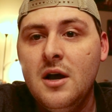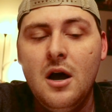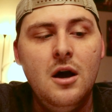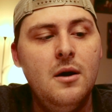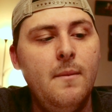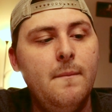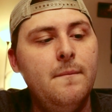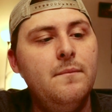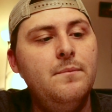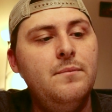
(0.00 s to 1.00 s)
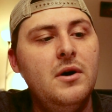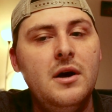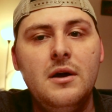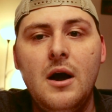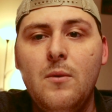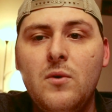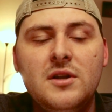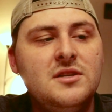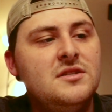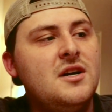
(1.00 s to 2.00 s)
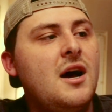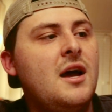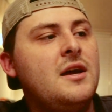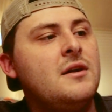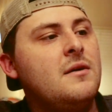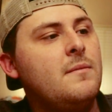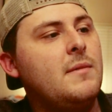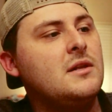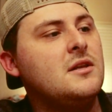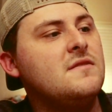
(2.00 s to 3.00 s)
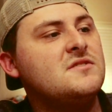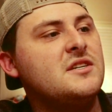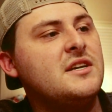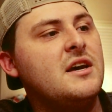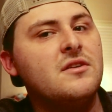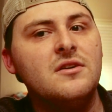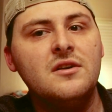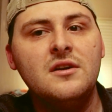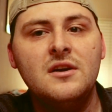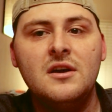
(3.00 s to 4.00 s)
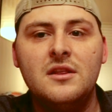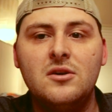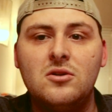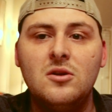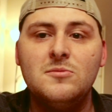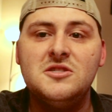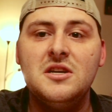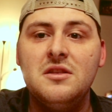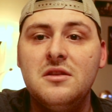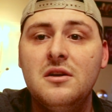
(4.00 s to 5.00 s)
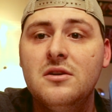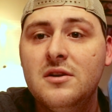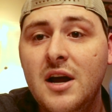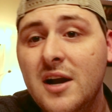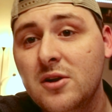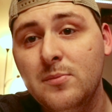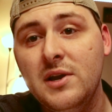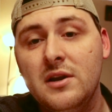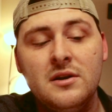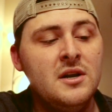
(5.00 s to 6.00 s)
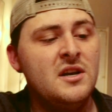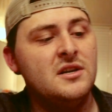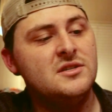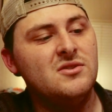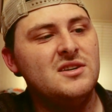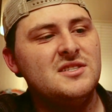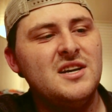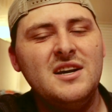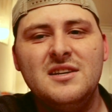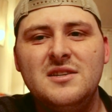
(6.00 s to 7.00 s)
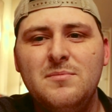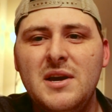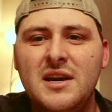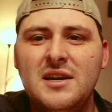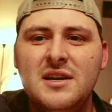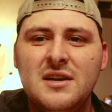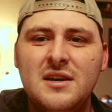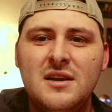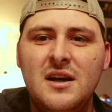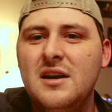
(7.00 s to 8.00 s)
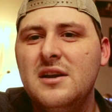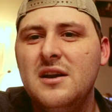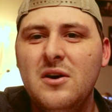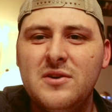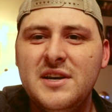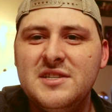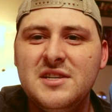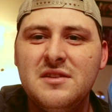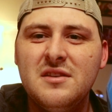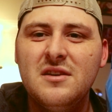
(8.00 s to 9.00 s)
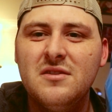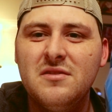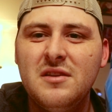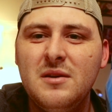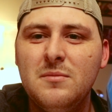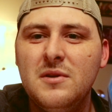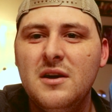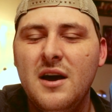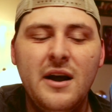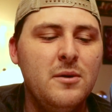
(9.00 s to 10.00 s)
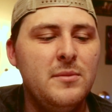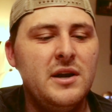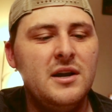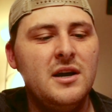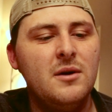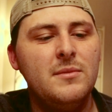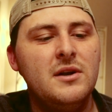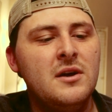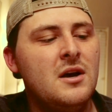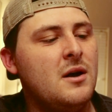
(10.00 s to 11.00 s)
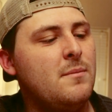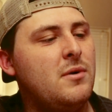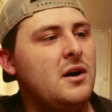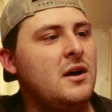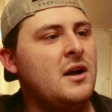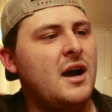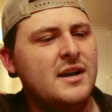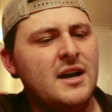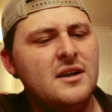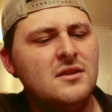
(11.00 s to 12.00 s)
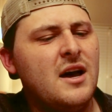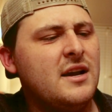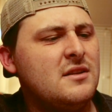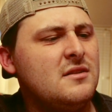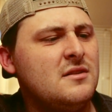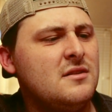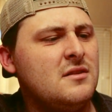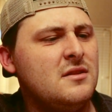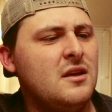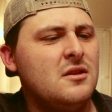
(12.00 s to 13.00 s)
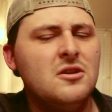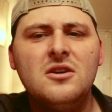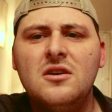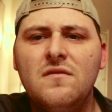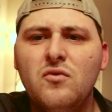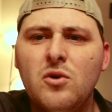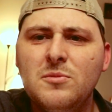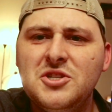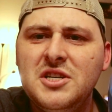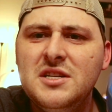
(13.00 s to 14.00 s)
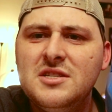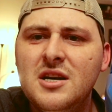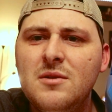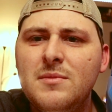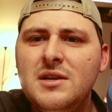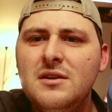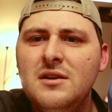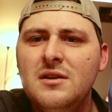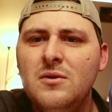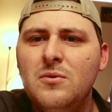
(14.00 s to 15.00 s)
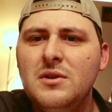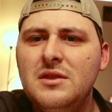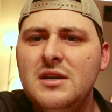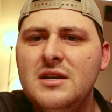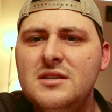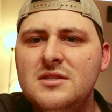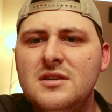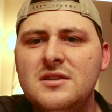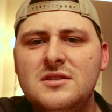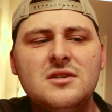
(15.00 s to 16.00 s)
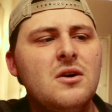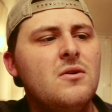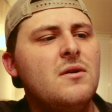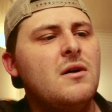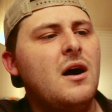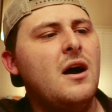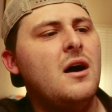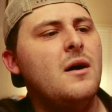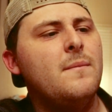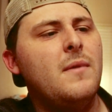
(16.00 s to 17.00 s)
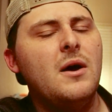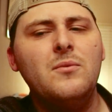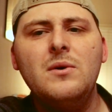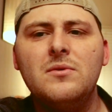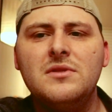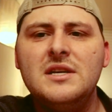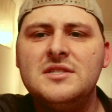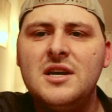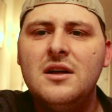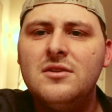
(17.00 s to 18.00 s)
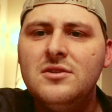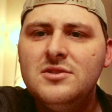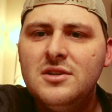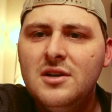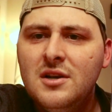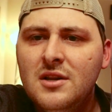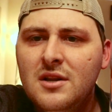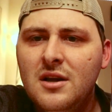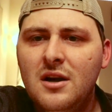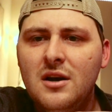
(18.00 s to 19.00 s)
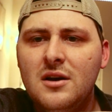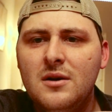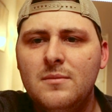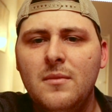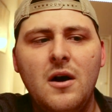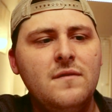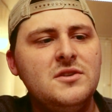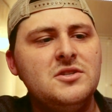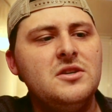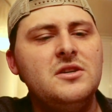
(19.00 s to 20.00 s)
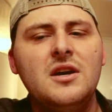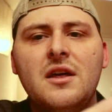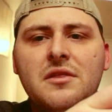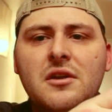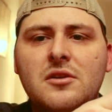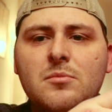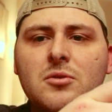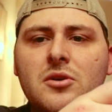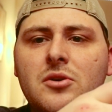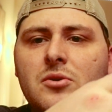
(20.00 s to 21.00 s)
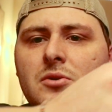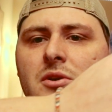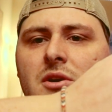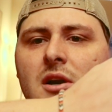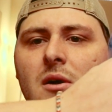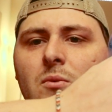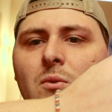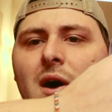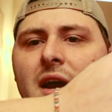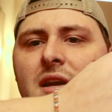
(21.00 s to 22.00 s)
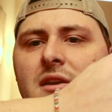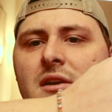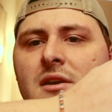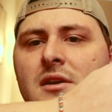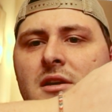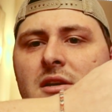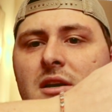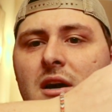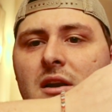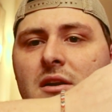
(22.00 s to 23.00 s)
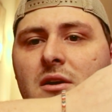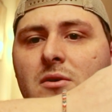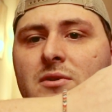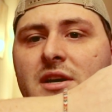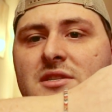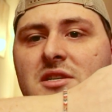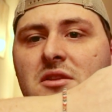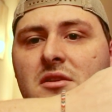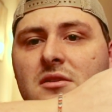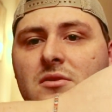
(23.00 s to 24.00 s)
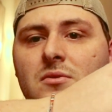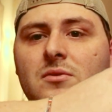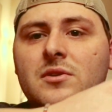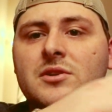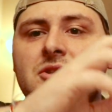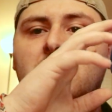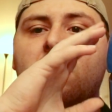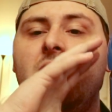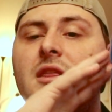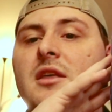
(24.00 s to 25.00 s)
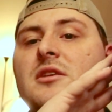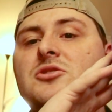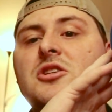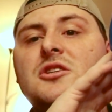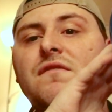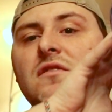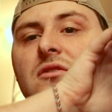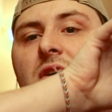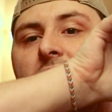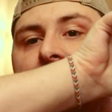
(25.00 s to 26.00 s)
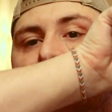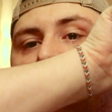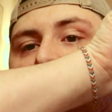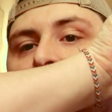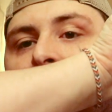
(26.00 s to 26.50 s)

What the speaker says: But I wanted to tie my loves together, the Oklahoma City Thunder and Iron Man, so I decided to make an OKC Thunder themed Iron Man helmet. But I kind of like the look of War Machine's helmet with this, so I went with these colors. Obviously you got Thunder Blue, you got white, you got OKC Thunder Orange, and then just for looks